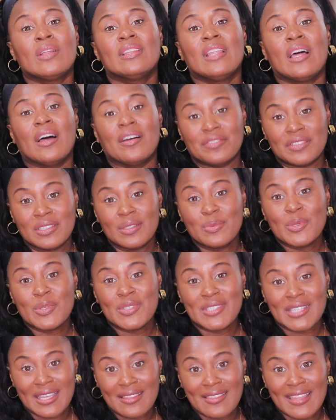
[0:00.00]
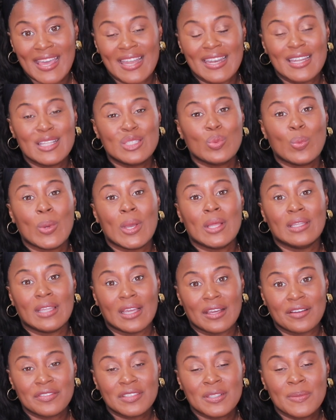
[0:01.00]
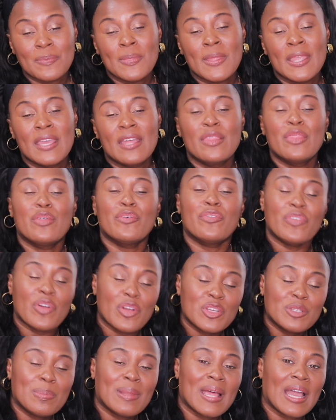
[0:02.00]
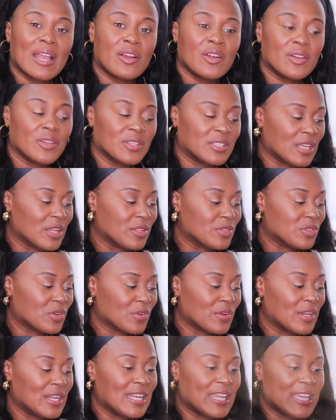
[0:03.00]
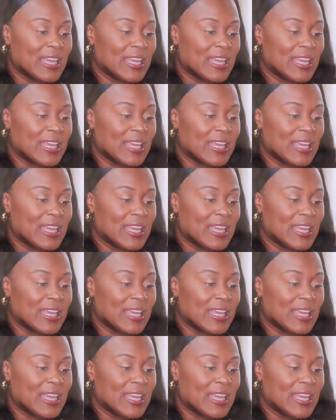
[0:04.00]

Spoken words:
loved. We'll say that it's well loved. The first Black Girl sunscreen